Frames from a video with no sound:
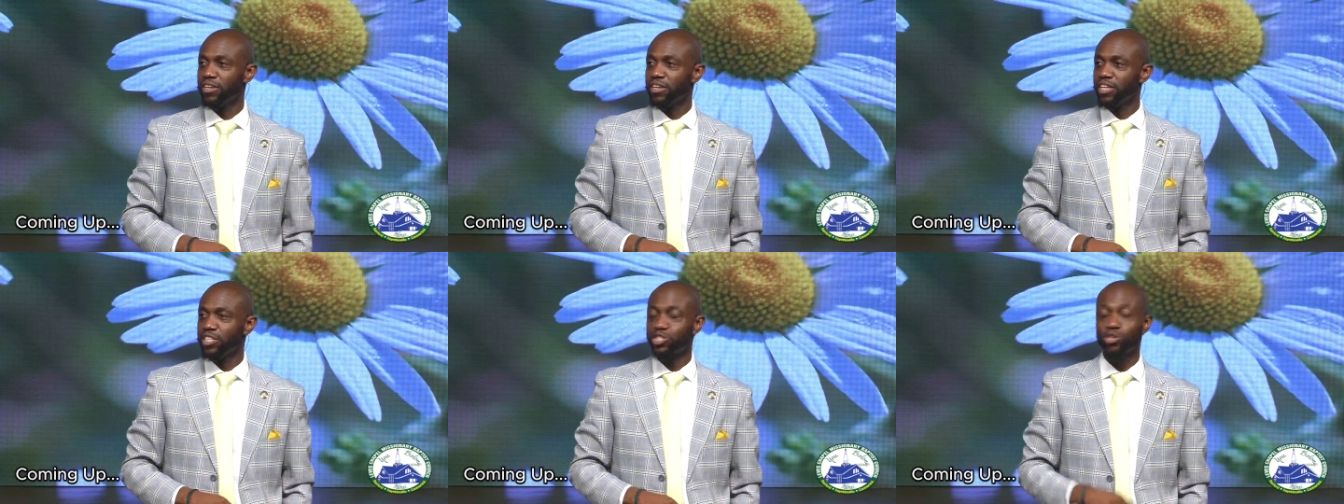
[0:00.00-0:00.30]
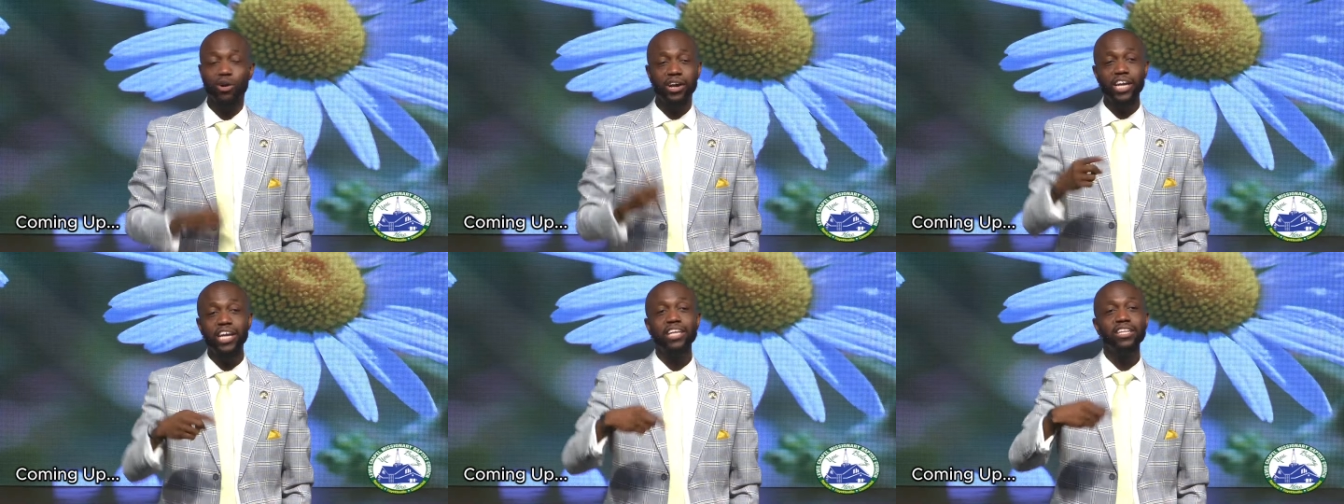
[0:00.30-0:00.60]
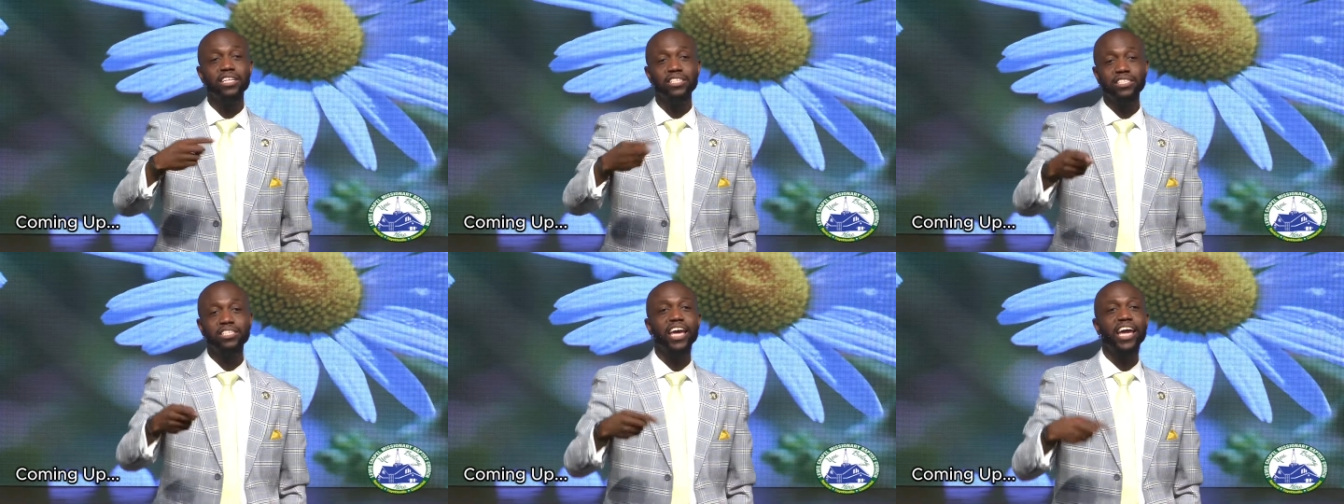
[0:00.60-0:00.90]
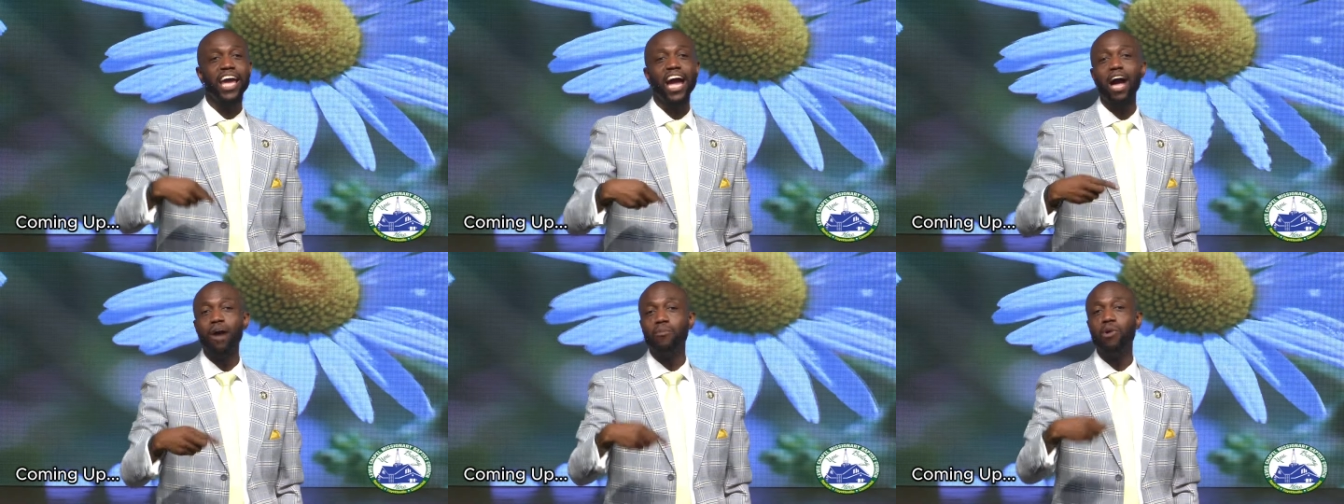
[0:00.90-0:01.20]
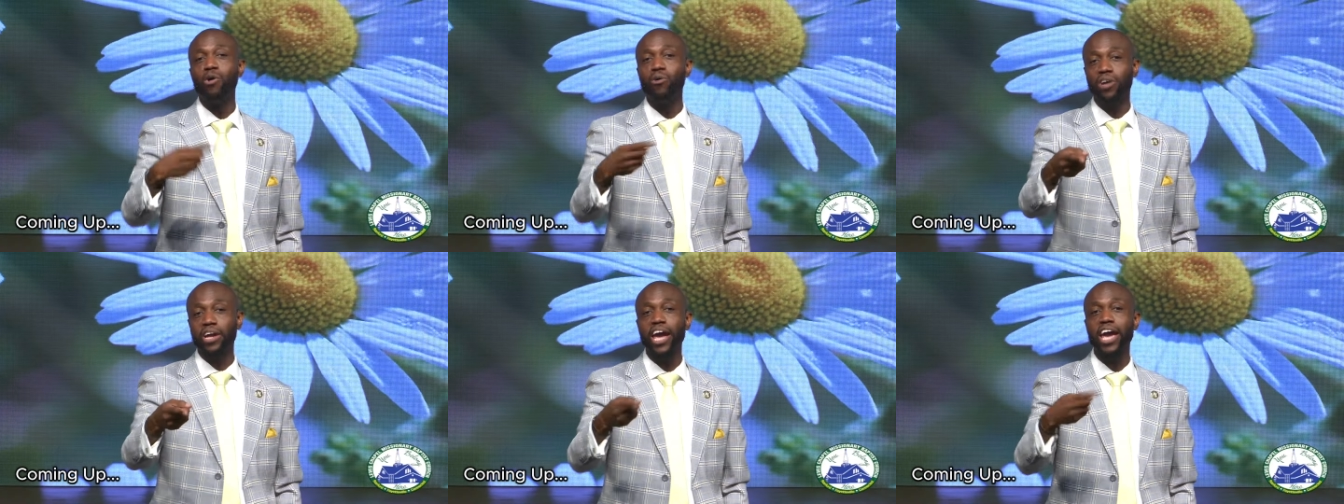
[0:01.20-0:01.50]
So either say I'm
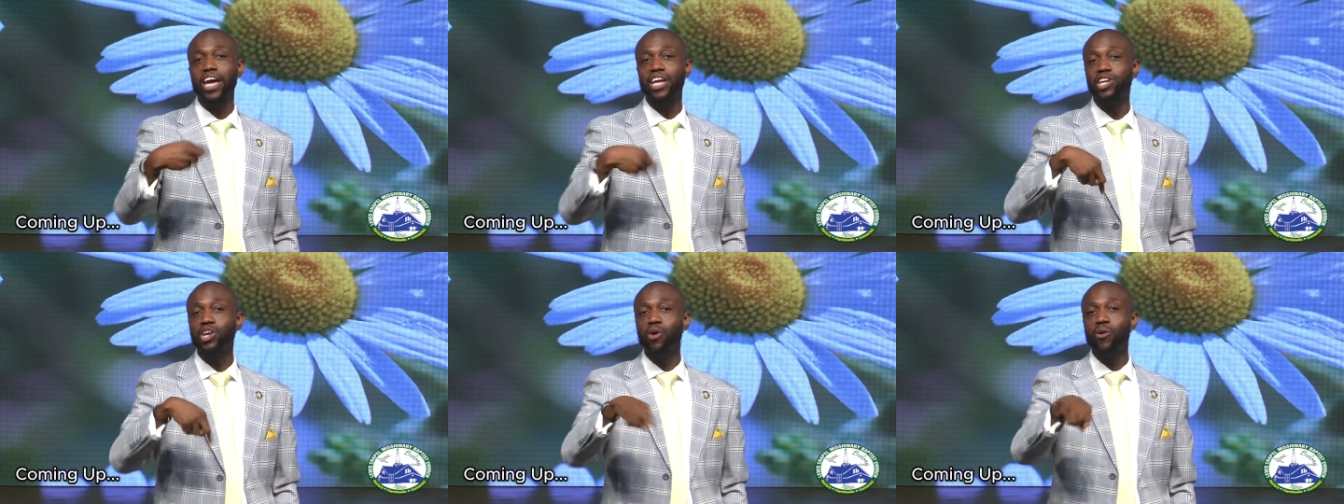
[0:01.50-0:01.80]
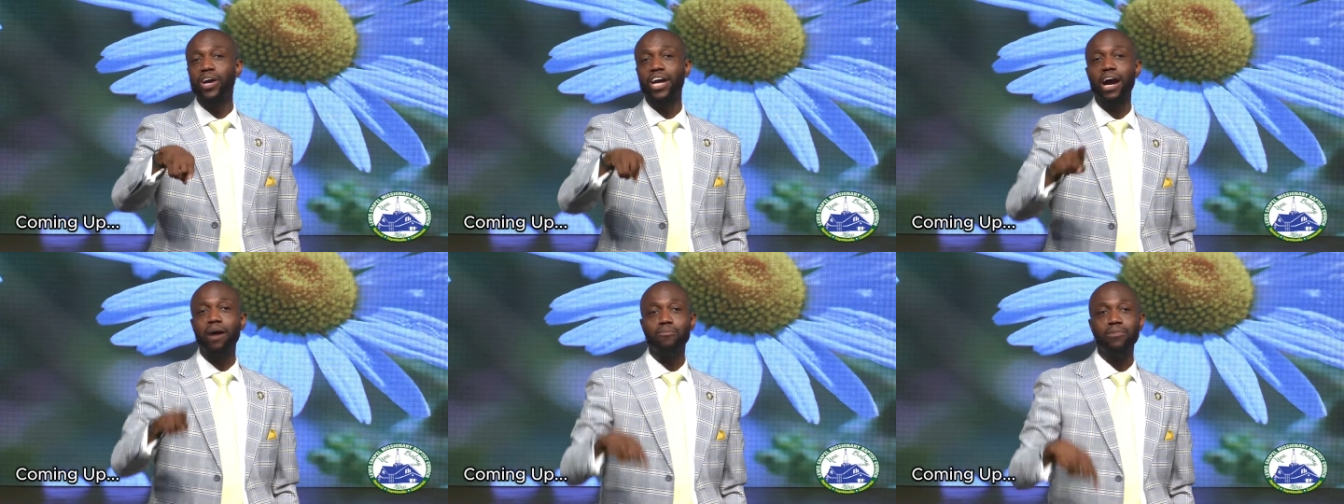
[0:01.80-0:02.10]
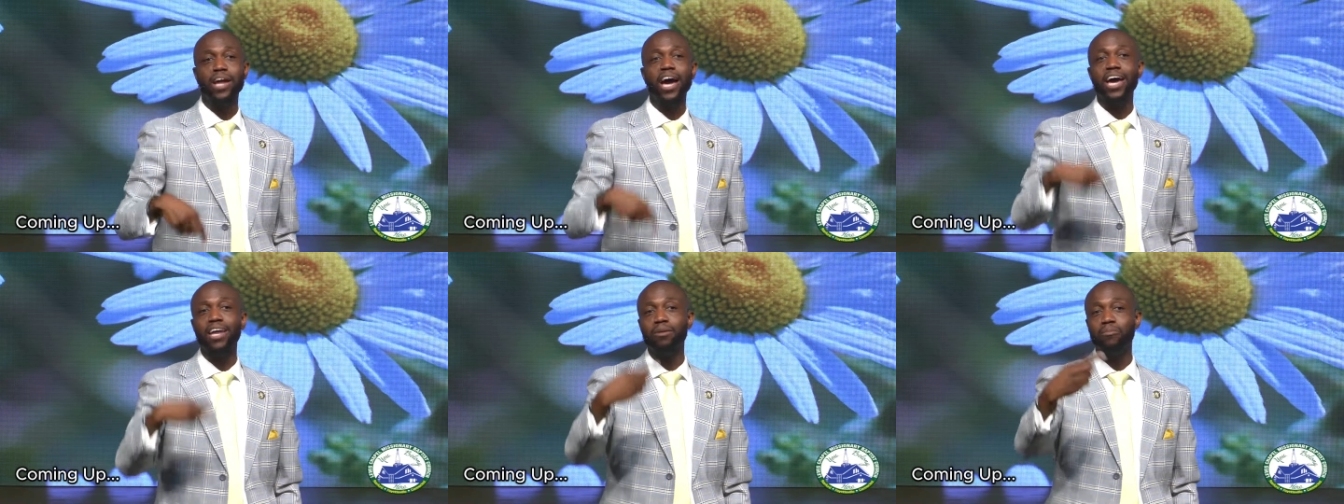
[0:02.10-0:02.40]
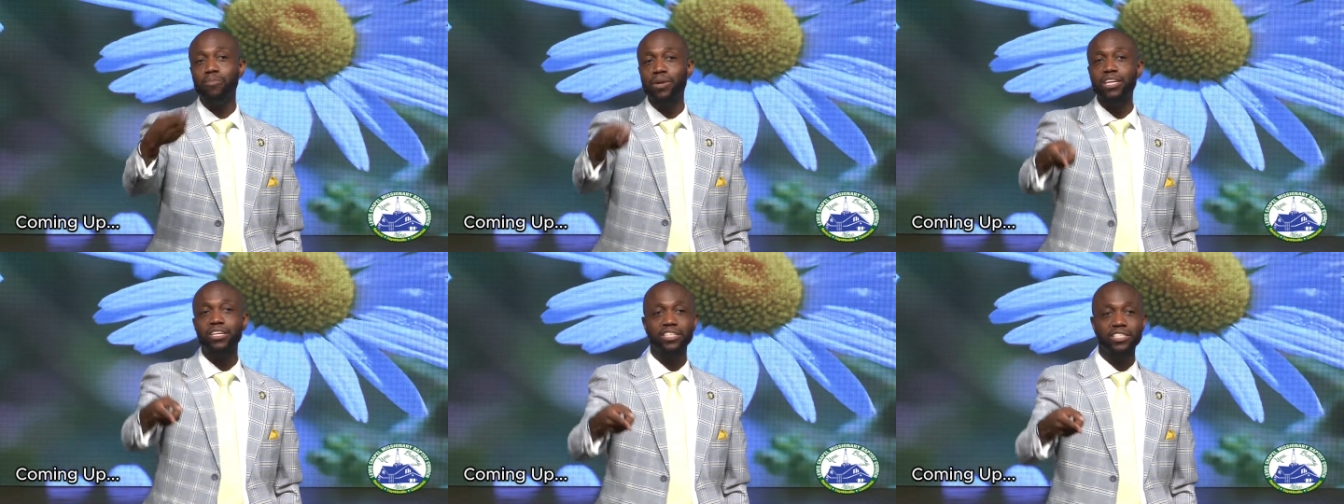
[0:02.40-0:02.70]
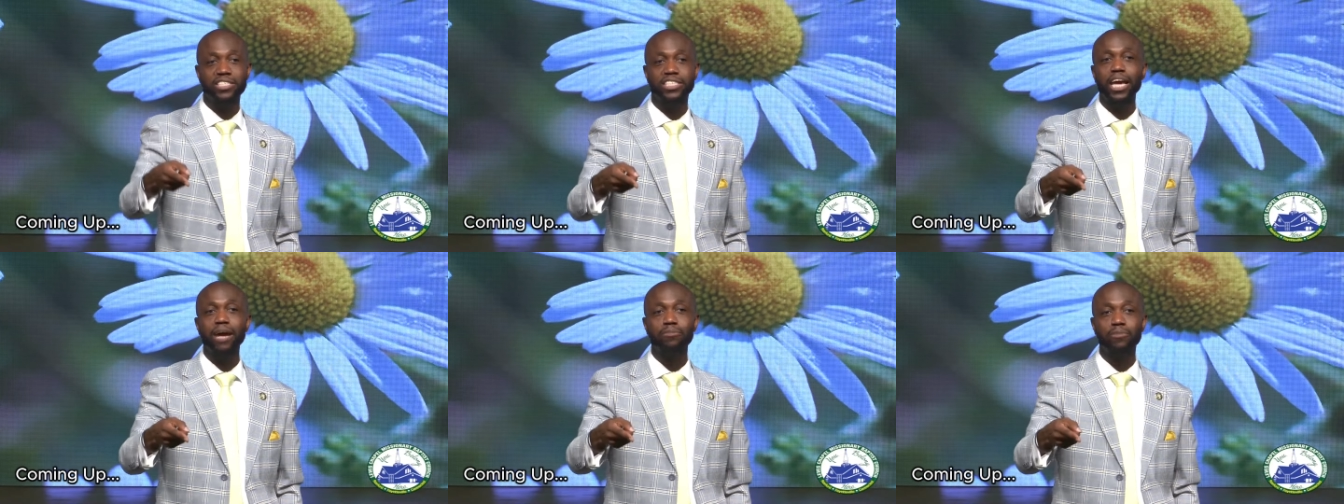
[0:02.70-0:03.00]
okay knowing I'm not and be
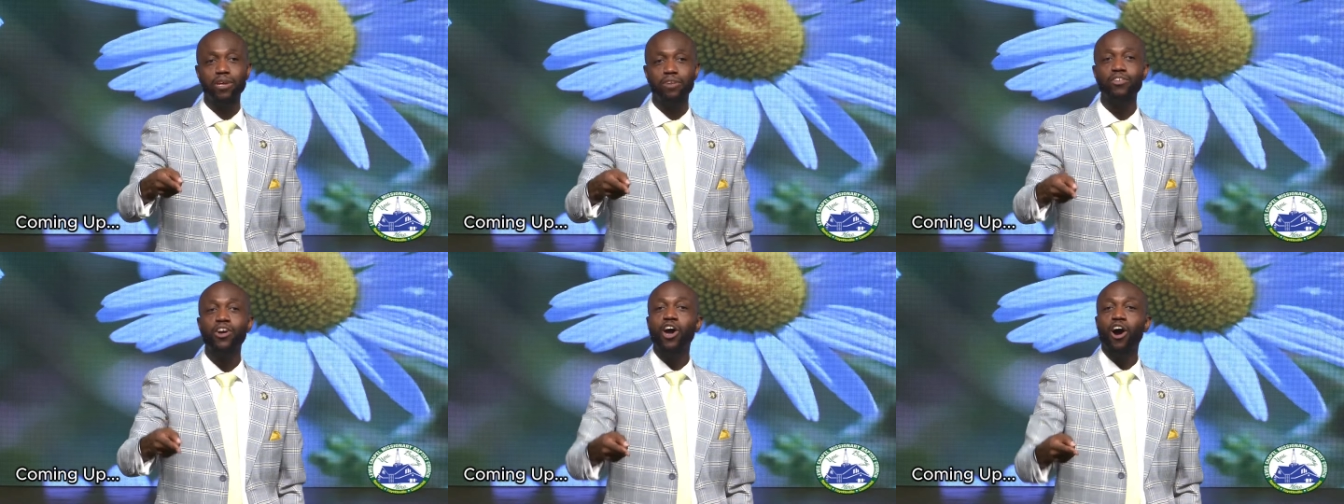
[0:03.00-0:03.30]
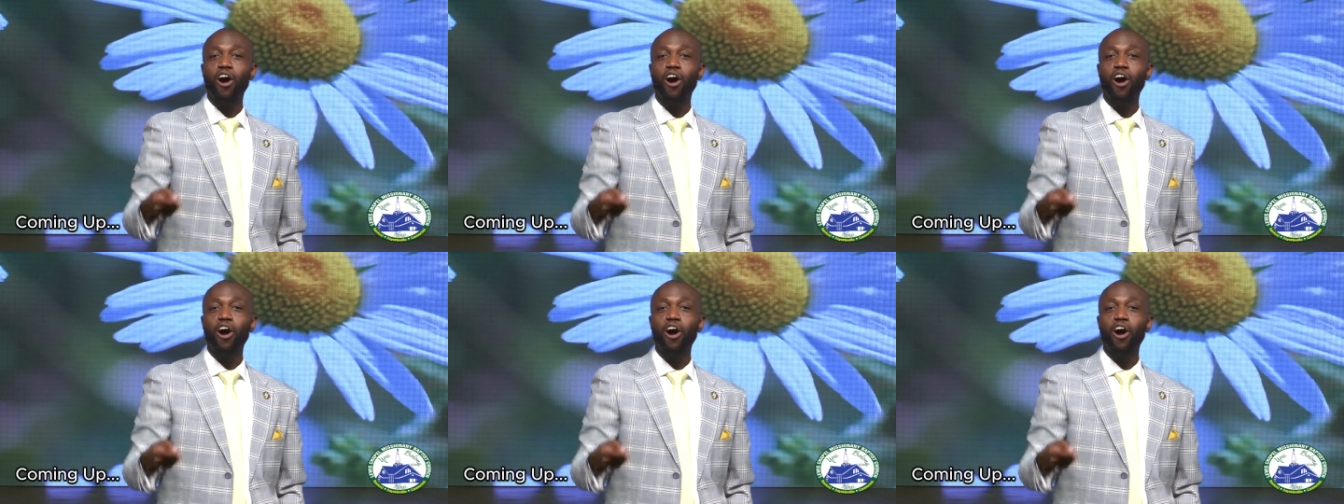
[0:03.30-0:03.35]
deceptive,